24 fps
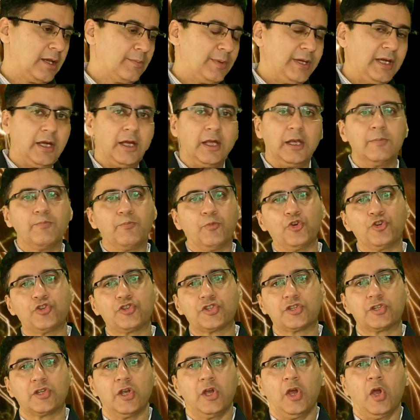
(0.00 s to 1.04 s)
will be
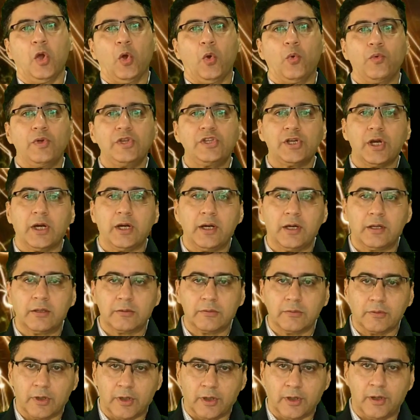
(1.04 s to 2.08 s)
inputs which are
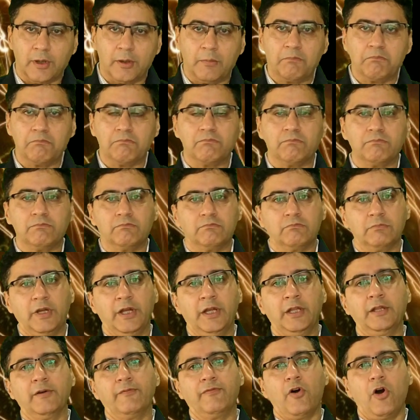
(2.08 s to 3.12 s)
uh,
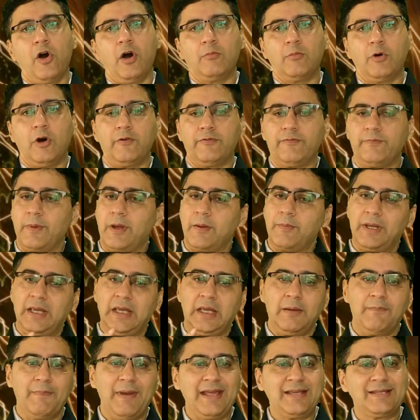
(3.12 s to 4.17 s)
in the form of
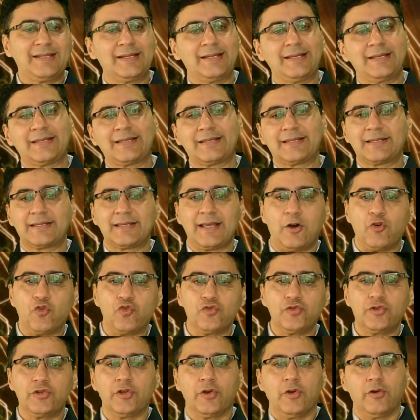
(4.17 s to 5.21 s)
maybe images,
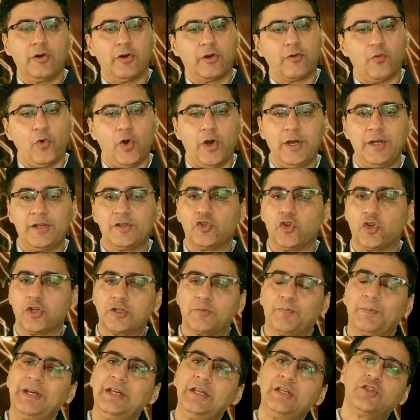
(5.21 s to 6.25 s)
sound or voice or
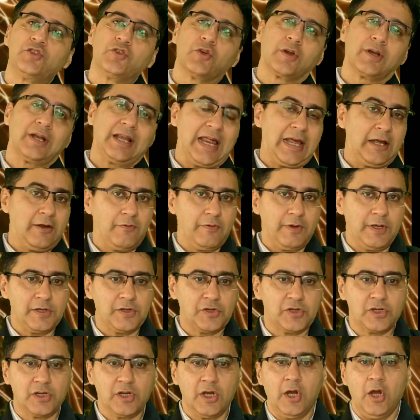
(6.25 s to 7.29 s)
speech or
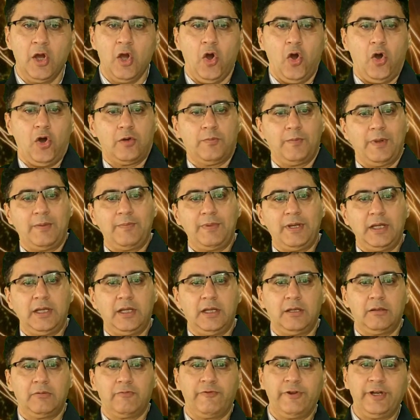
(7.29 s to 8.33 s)
language or
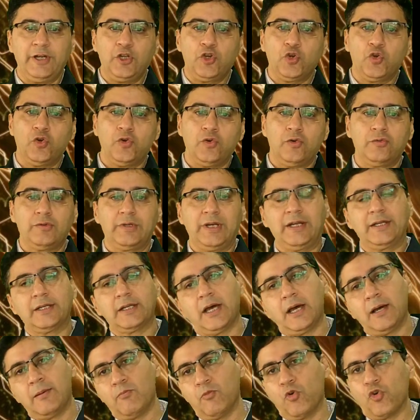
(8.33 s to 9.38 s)
maybe video,
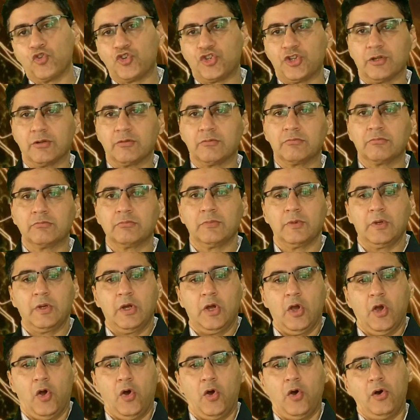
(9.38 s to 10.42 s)
data, motion
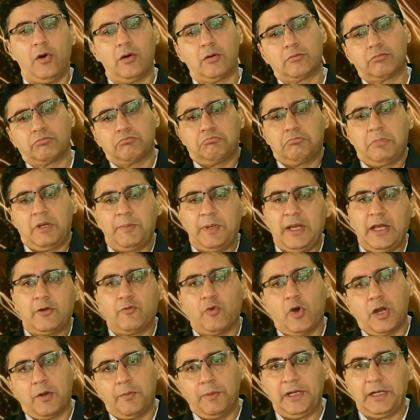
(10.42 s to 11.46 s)
or maybe
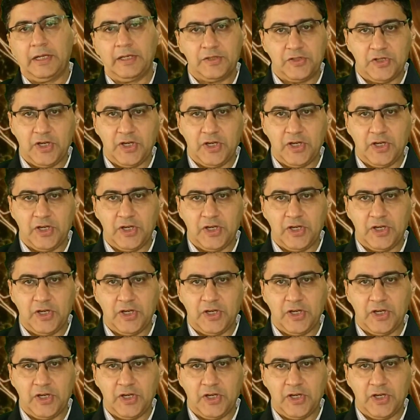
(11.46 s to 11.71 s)
environmental